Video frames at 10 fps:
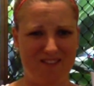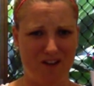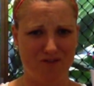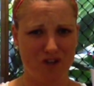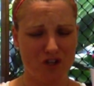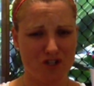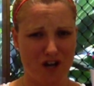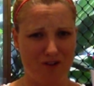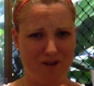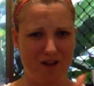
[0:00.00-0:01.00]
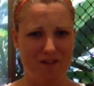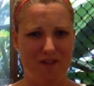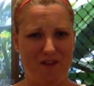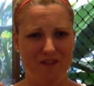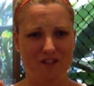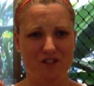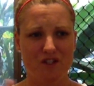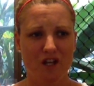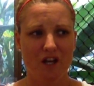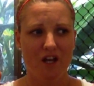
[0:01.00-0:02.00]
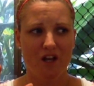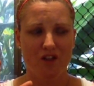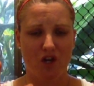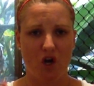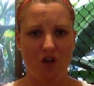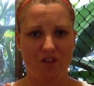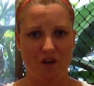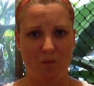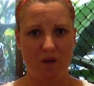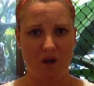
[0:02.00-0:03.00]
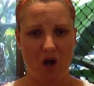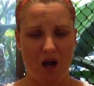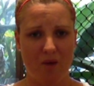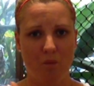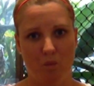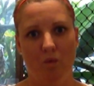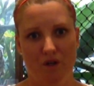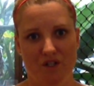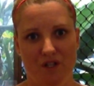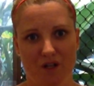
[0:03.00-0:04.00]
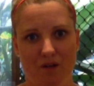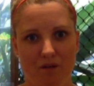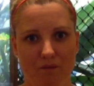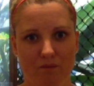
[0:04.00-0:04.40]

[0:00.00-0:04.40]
in their future rather than the cot that I wanted